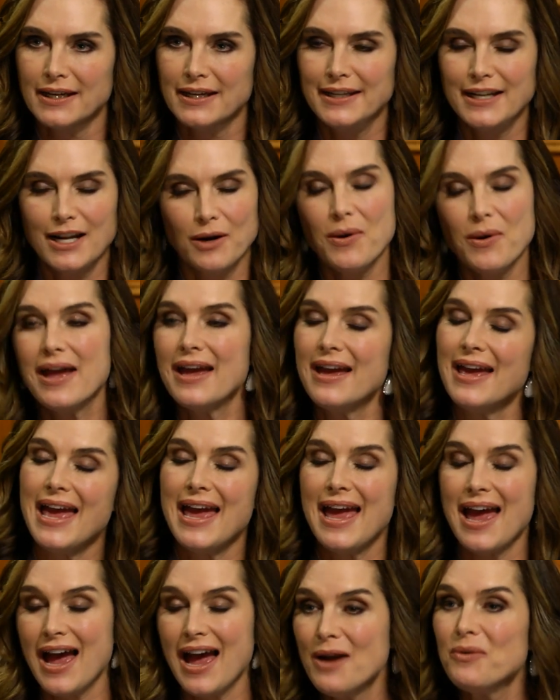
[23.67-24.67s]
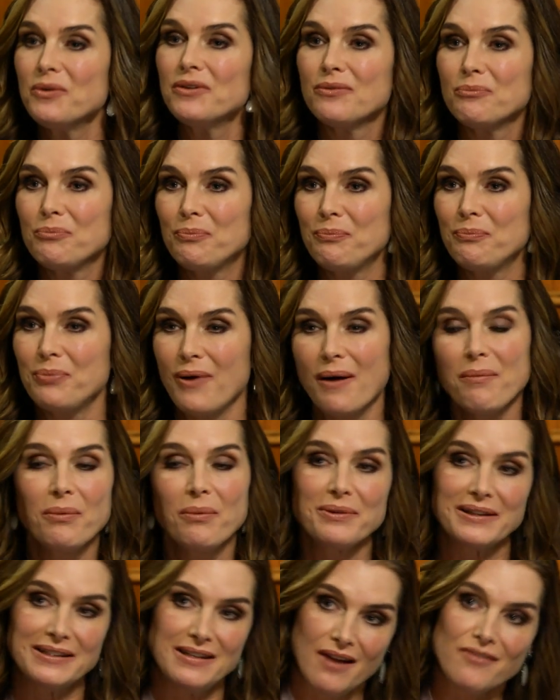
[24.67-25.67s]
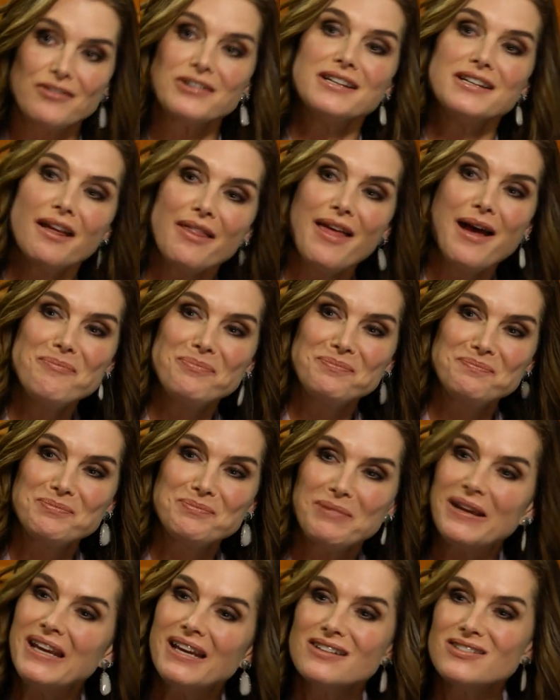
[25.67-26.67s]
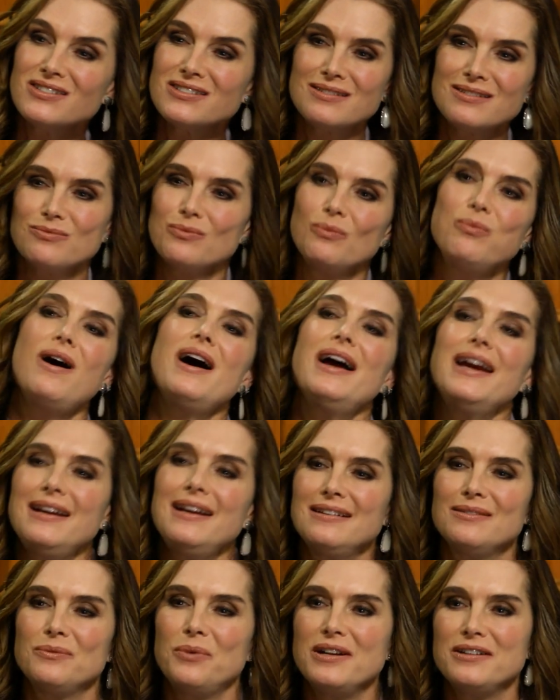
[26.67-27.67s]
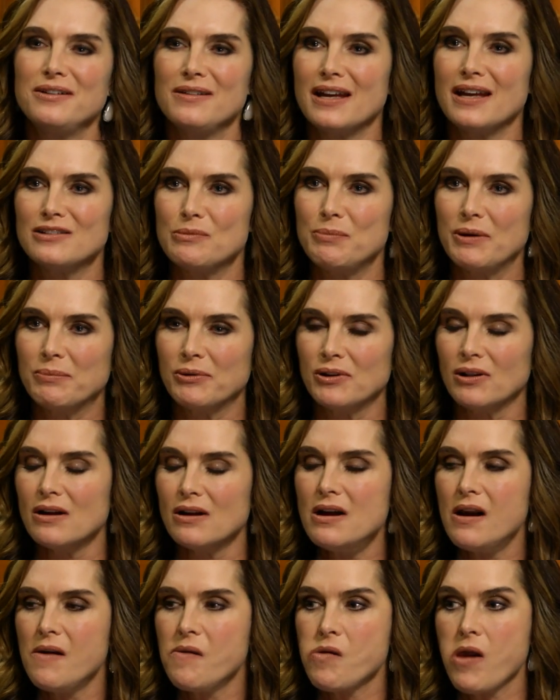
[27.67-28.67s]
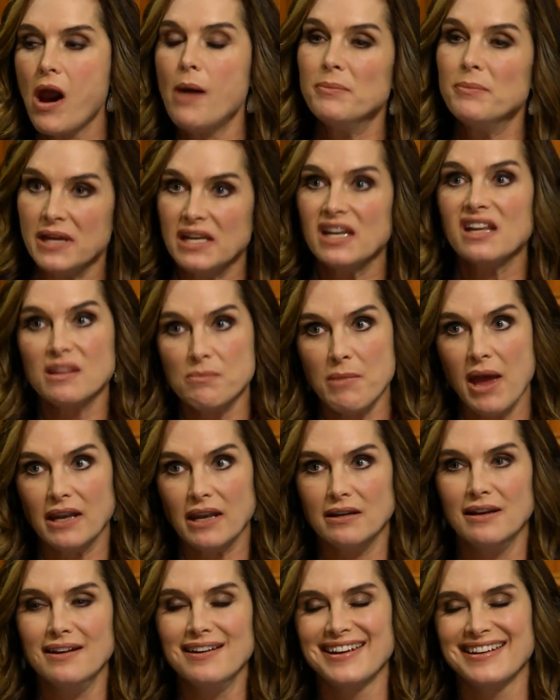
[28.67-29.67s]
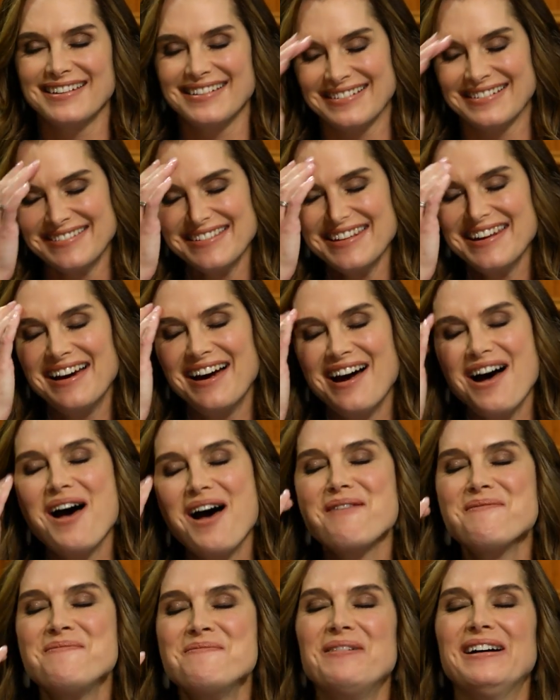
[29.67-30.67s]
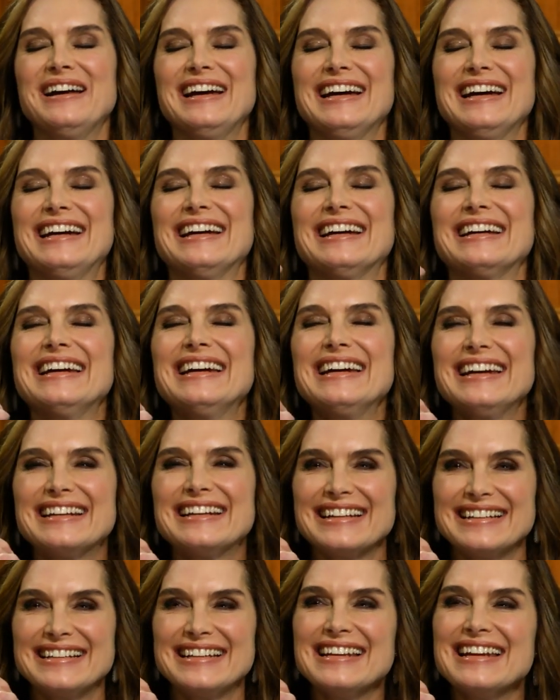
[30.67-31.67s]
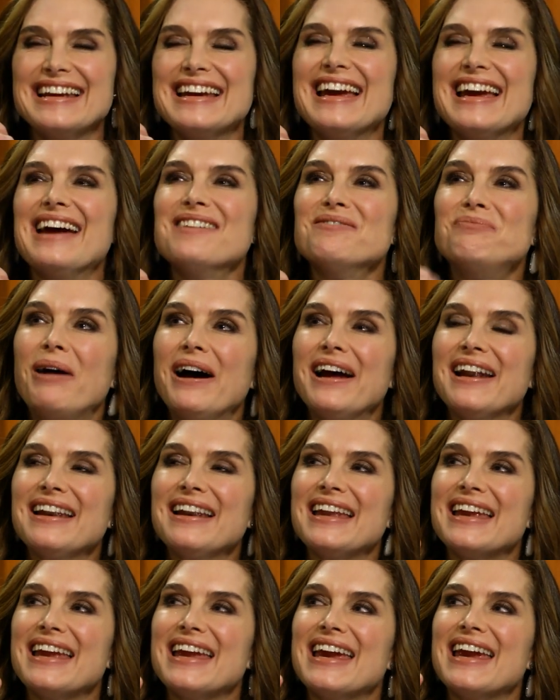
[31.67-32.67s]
You know, I will probably never tell that, because why, why do that to people? Meaning the men. um, but